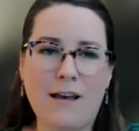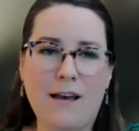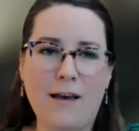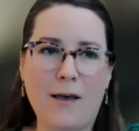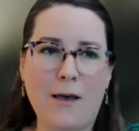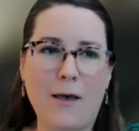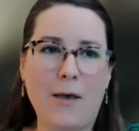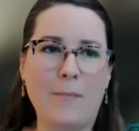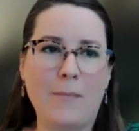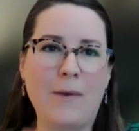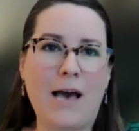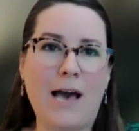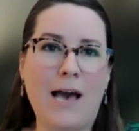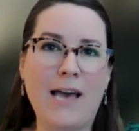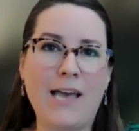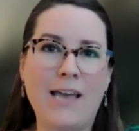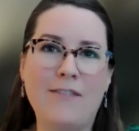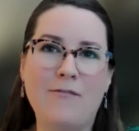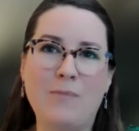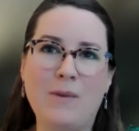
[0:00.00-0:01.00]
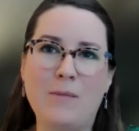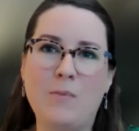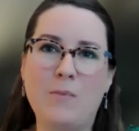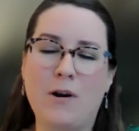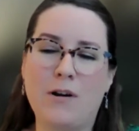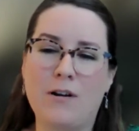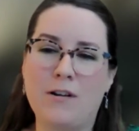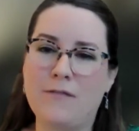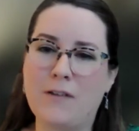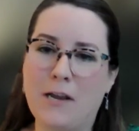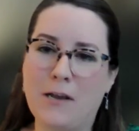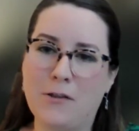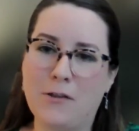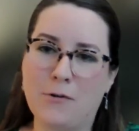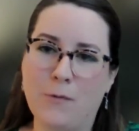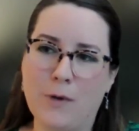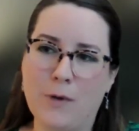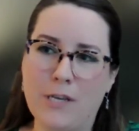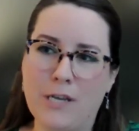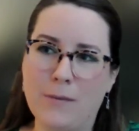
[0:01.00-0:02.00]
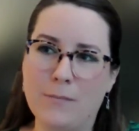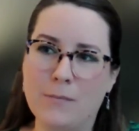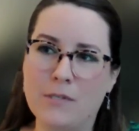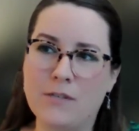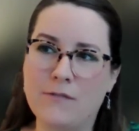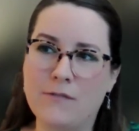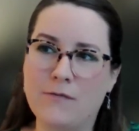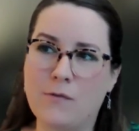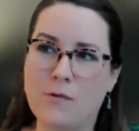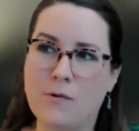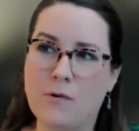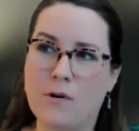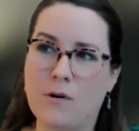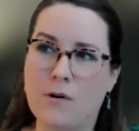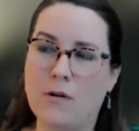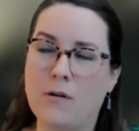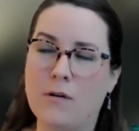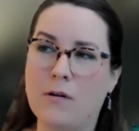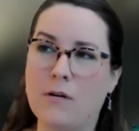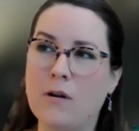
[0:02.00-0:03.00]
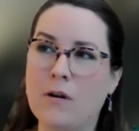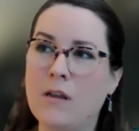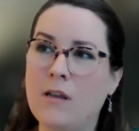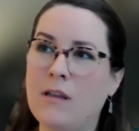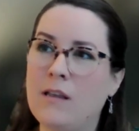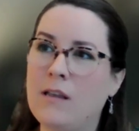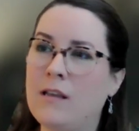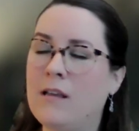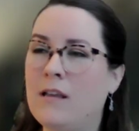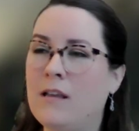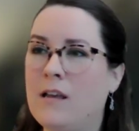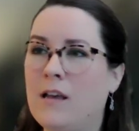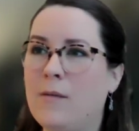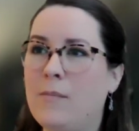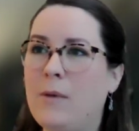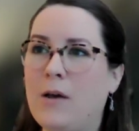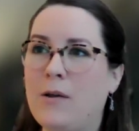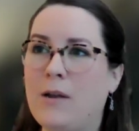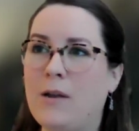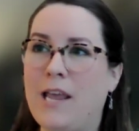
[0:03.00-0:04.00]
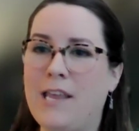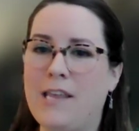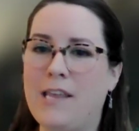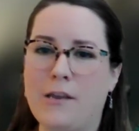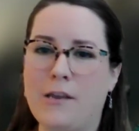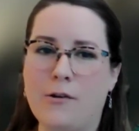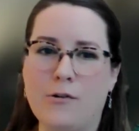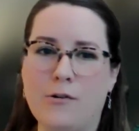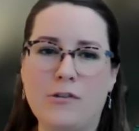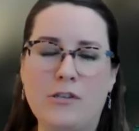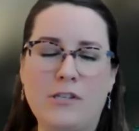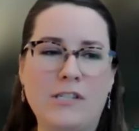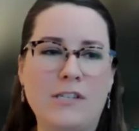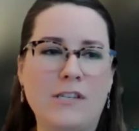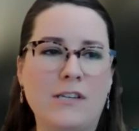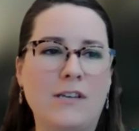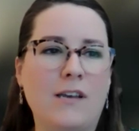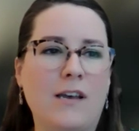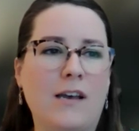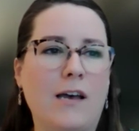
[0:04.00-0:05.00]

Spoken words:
I have been part of Keller Williams for about 8 years.